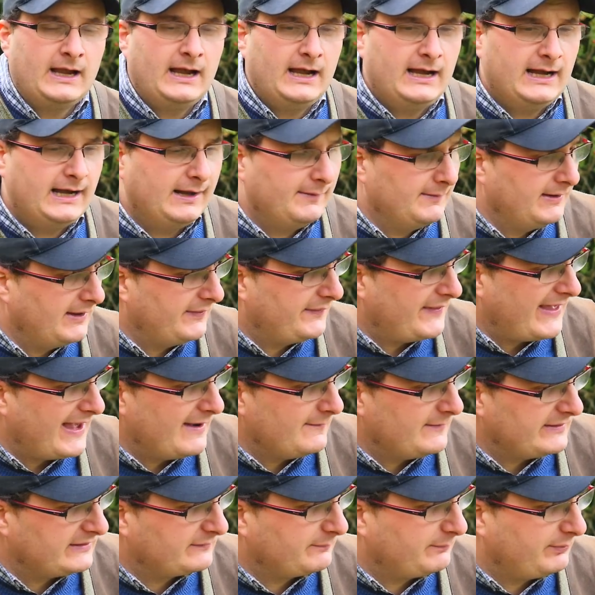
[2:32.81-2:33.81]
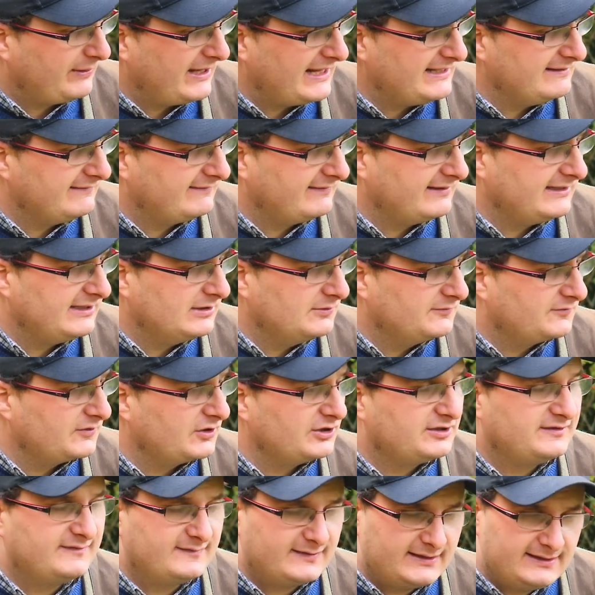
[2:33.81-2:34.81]
There is plenty of
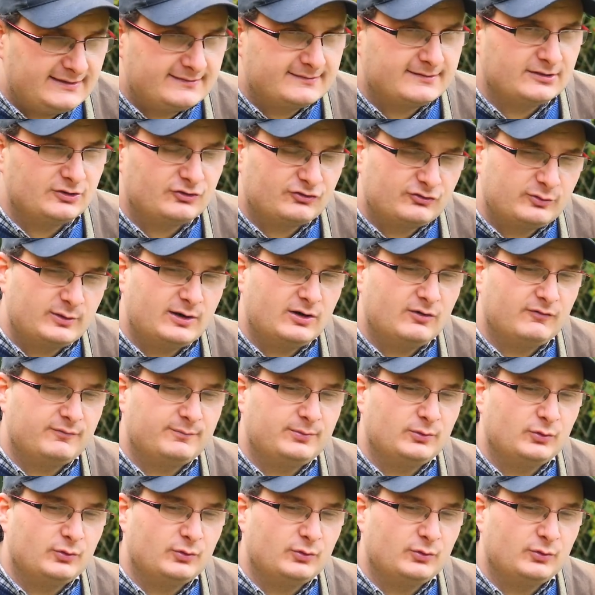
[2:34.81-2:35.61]
decent 12